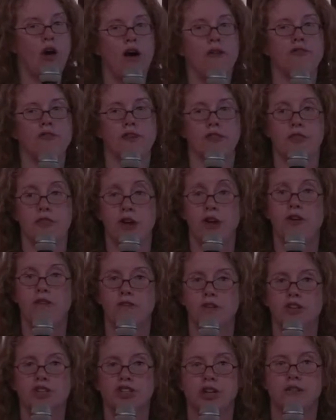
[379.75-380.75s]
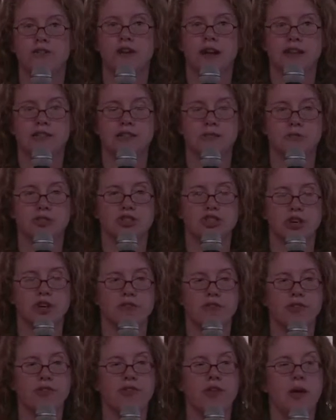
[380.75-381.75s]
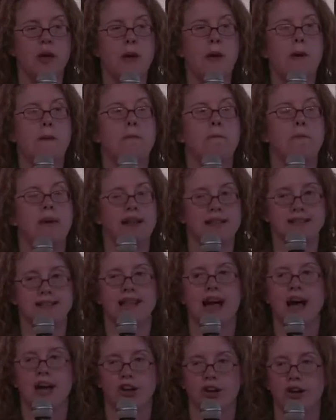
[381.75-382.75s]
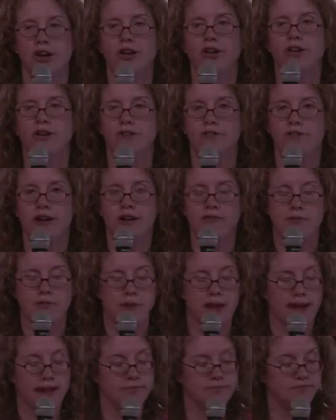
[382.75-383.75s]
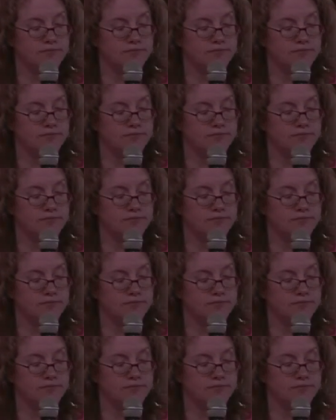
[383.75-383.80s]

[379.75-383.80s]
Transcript: offering their version of customer service, but it's not good for everybody.